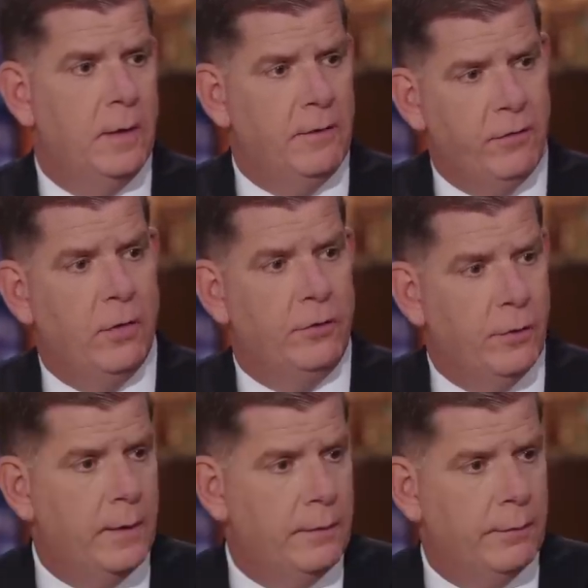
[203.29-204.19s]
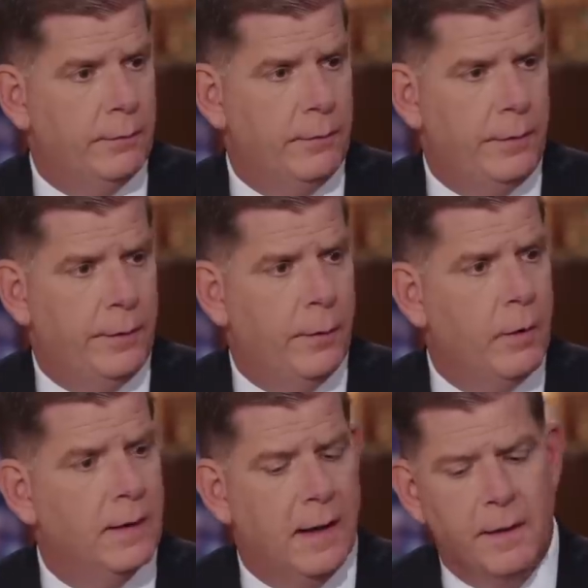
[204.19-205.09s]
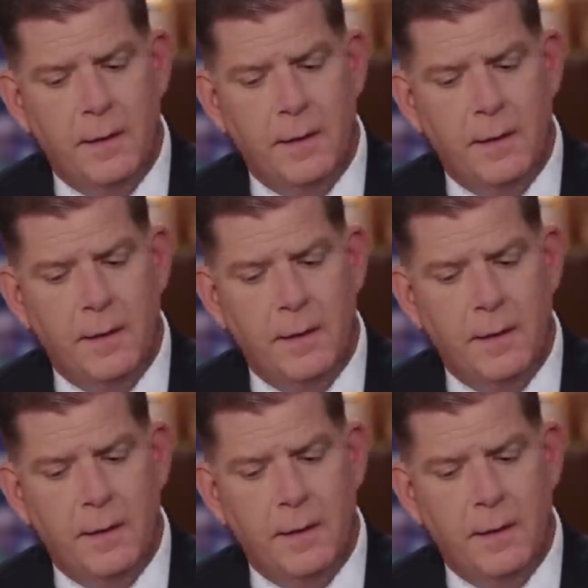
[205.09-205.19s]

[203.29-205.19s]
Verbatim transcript: If mm-hmm. you don't do it, you don't work there.